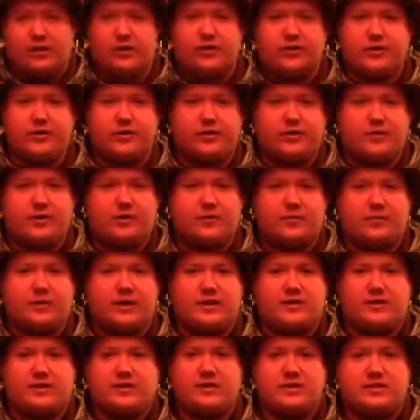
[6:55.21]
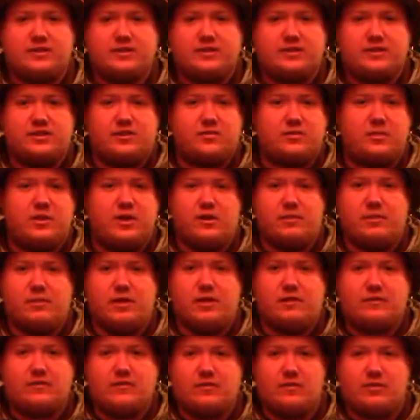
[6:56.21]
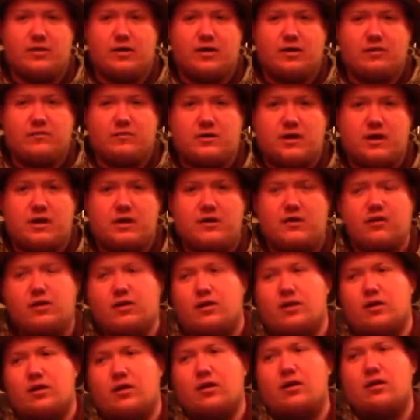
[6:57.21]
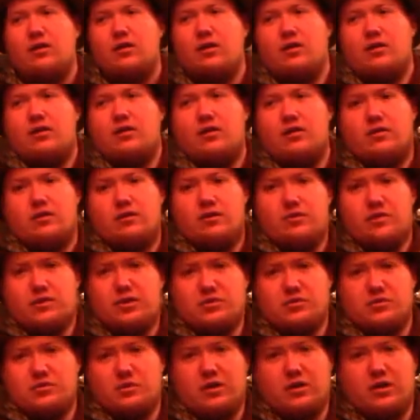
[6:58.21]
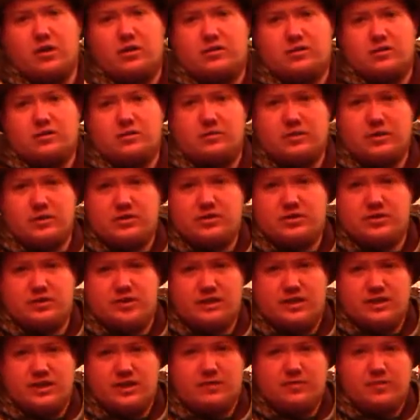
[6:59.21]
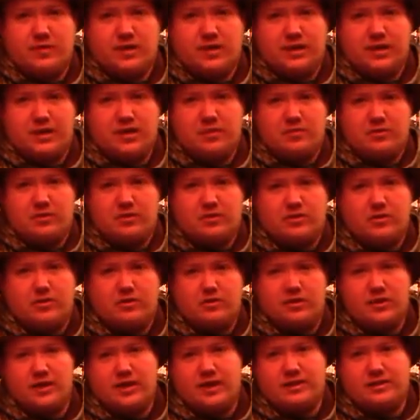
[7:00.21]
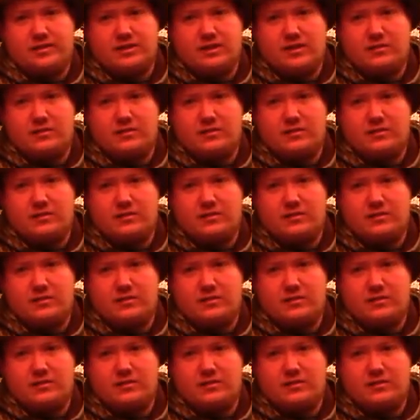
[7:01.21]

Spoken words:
good thing about this is it's a medium heavy rod, right? This rod's almost the same diameter as that